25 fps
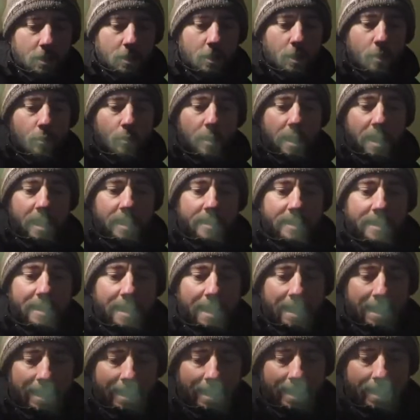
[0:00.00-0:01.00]
Lorraine
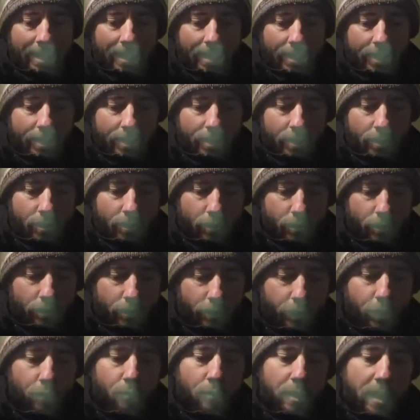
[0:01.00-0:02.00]
Kelly.
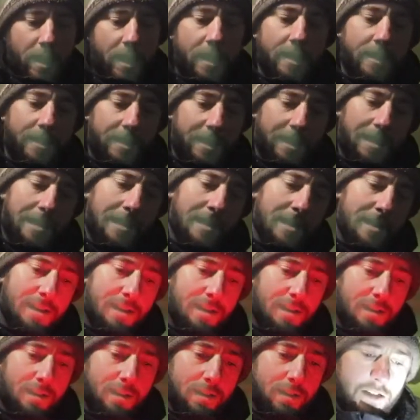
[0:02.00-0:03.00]
Lorraine
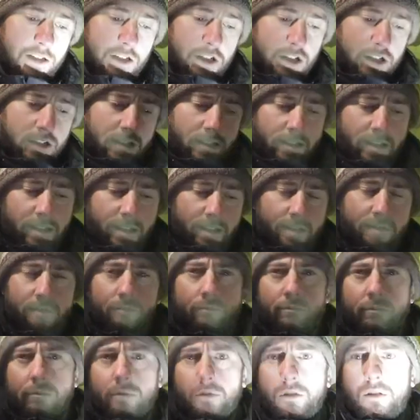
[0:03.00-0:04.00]
Kelly is.
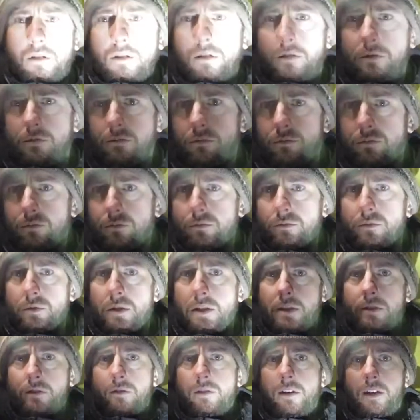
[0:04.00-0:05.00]
Whoa,
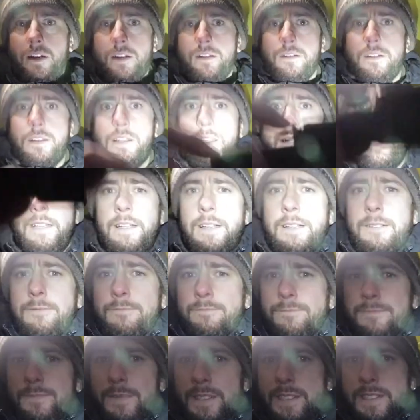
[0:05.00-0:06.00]
that alright? That, that.
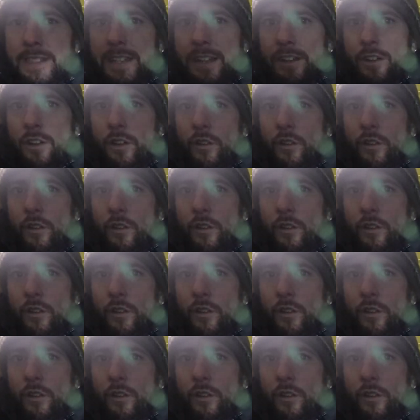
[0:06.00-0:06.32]
Is that